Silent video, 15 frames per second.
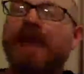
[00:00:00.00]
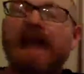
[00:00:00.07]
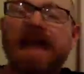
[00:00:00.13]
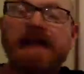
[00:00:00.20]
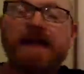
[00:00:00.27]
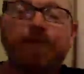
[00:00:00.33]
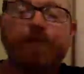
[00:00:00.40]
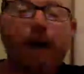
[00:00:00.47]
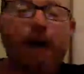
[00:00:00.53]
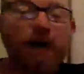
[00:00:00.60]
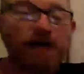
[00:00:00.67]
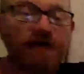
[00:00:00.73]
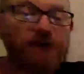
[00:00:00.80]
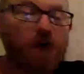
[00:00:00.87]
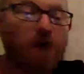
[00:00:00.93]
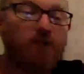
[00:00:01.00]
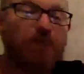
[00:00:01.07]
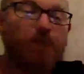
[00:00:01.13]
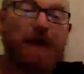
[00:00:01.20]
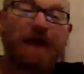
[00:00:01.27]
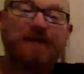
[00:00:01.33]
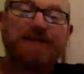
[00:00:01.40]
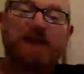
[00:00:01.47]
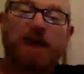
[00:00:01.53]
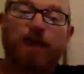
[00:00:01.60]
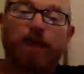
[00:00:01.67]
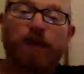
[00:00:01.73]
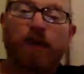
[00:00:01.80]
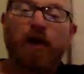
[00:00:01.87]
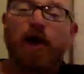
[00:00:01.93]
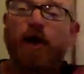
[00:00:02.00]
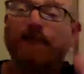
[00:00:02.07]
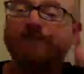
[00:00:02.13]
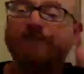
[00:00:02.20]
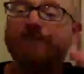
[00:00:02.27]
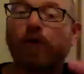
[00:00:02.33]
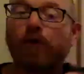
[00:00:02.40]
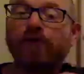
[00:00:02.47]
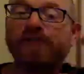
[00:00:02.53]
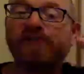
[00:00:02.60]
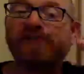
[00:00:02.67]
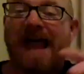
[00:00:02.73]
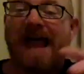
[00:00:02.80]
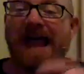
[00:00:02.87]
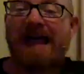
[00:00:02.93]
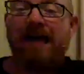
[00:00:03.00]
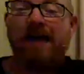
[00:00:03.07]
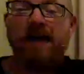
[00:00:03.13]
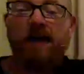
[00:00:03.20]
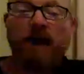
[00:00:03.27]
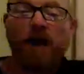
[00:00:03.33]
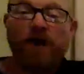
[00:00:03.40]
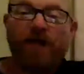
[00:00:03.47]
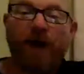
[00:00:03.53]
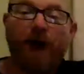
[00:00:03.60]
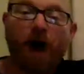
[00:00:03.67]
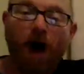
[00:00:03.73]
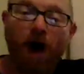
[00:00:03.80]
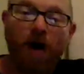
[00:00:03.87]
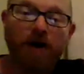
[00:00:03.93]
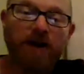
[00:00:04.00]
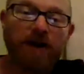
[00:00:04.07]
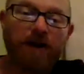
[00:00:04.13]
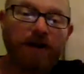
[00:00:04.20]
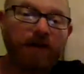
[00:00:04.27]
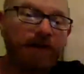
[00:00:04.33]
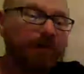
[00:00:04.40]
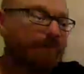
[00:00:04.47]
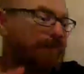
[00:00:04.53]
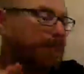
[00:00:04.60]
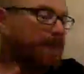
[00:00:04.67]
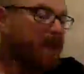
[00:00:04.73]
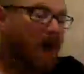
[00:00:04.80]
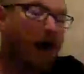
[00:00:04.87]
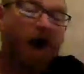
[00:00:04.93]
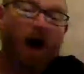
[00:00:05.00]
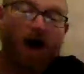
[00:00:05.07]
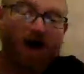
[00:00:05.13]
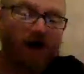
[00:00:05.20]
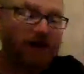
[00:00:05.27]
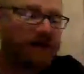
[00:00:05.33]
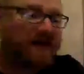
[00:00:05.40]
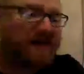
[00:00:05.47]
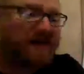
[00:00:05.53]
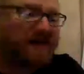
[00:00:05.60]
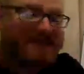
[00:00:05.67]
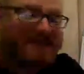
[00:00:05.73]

in the past, I've picked up a full set of Harken. Harken is